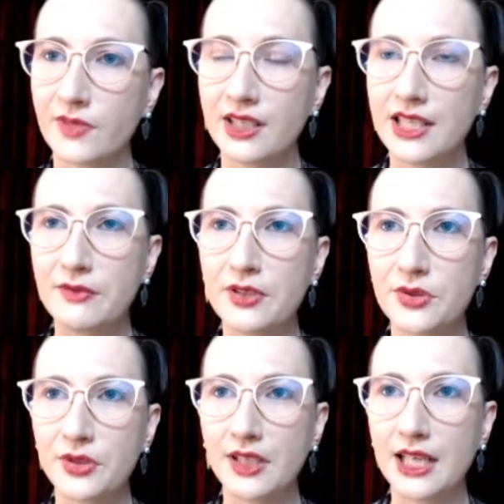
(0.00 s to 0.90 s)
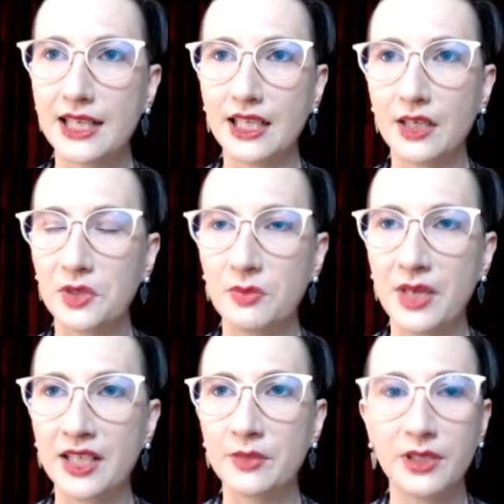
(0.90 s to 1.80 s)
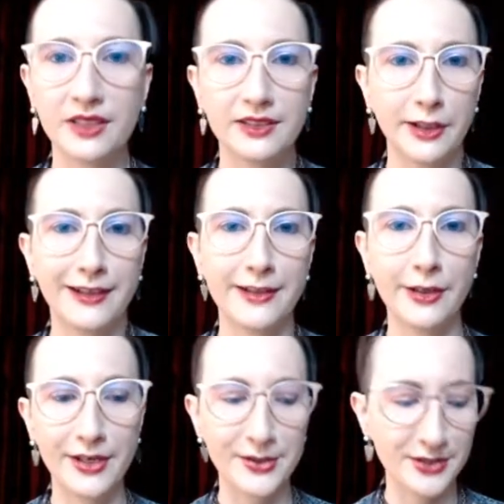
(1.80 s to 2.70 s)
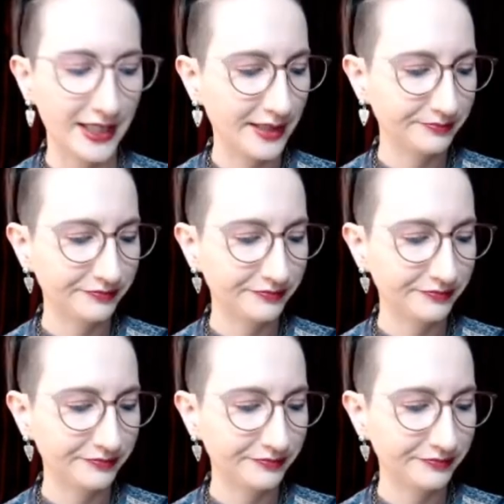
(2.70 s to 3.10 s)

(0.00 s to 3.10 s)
even sort of like yeah, well made, but they're they're entertaining.